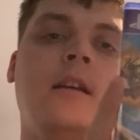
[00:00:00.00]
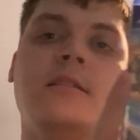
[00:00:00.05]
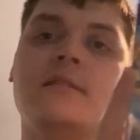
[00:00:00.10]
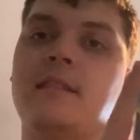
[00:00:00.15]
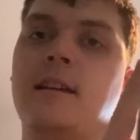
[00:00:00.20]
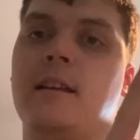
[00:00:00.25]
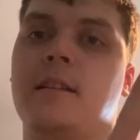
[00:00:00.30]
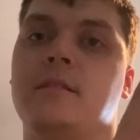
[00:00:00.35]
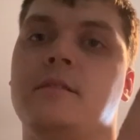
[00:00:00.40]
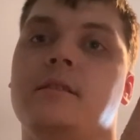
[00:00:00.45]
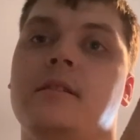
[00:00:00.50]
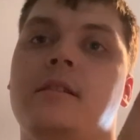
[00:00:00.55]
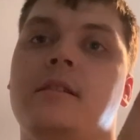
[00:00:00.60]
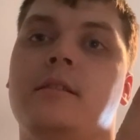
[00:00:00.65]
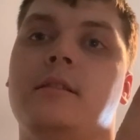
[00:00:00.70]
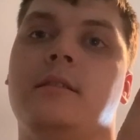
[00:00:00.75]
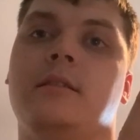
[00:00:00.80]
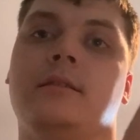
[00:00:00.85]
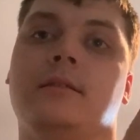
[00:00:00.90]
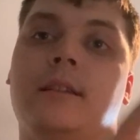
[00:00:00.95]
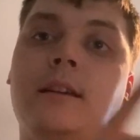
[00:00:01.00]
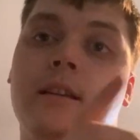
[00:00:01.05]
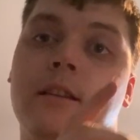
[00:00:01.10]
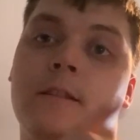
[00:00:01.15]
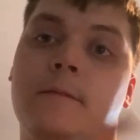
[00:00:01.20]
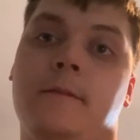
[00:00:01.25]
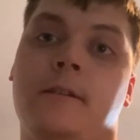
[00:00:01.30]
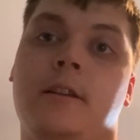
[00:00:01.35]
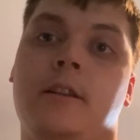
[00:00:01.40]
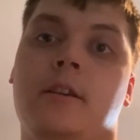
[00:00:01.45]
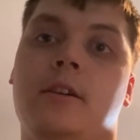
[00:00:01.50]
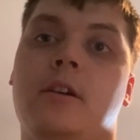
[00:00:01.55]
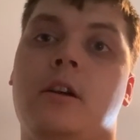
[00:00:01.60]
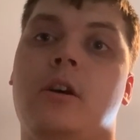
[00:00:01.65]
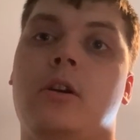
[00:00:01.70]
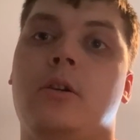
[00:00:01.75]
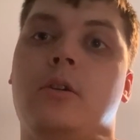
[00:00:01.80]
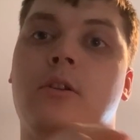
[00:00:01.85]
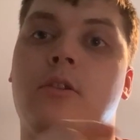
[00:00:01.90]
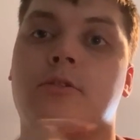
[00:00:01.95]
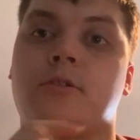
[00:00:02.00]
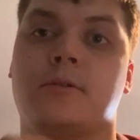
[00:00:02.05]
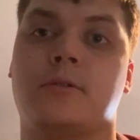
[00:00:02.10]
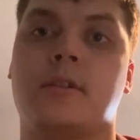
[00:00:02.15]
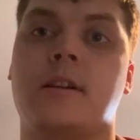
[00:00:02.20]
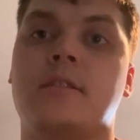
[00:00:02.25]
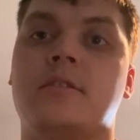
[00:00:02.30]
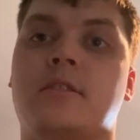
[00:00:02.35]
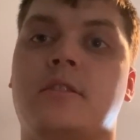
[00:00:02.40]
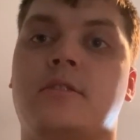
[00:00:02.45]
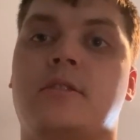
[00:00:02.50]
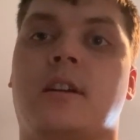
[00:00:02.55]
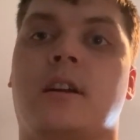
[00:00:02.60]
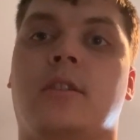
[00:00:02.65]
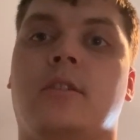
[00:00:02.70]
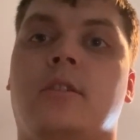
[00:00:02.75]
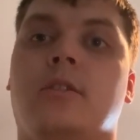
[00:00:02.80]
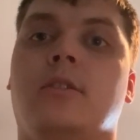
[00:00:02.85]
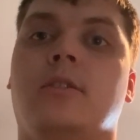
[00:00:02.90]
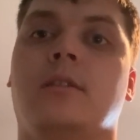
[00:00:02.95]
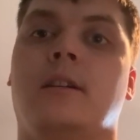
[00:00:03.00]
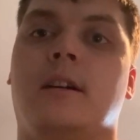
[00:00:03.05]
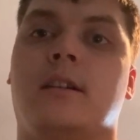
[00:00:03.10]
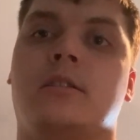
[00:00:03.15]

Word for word: To enter, like the video, subscribe to the channel,